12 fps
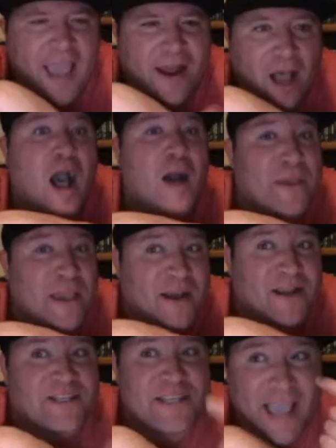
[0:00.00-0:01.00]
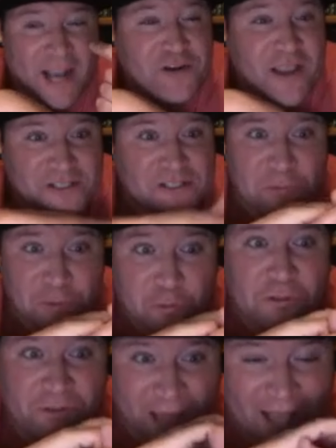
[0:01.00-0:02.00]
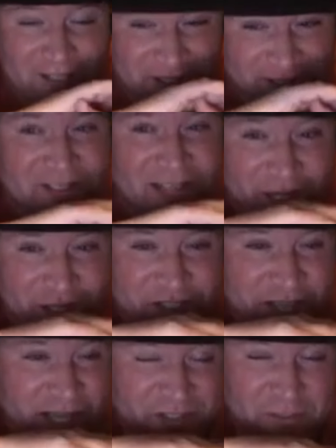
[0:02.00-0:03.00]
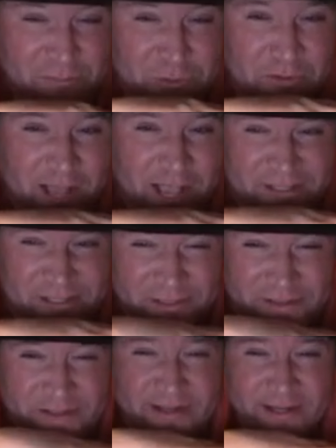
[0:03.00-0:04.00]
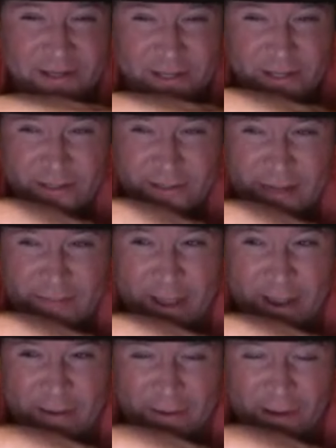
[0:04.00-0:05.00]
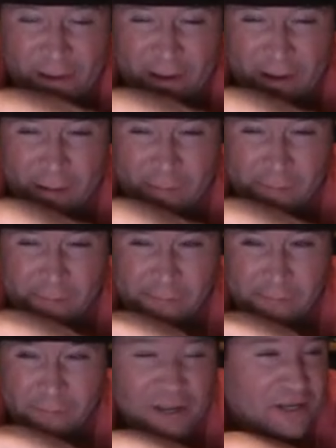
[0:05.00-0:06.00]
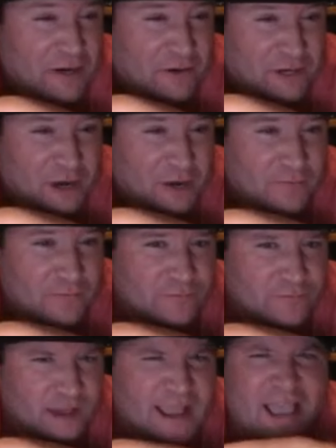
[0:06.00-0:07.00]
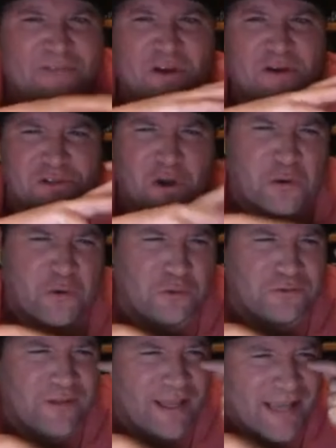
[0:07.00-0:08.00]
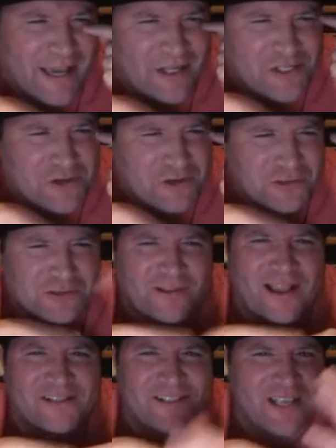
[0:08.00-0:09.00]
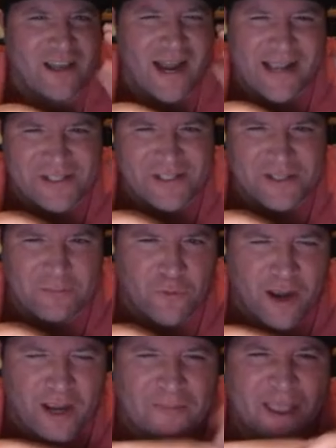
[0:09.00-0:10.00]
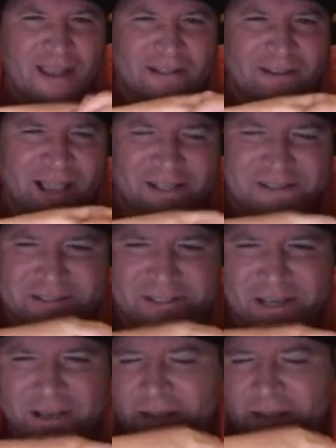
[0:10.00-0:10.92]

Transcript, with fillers: I'll, I'll be honest, he actually had some cool glasses because I just got some new glasses about um, a year ago. I had those old, like, kind of circle glasses, and I got some Ray Ban glasses.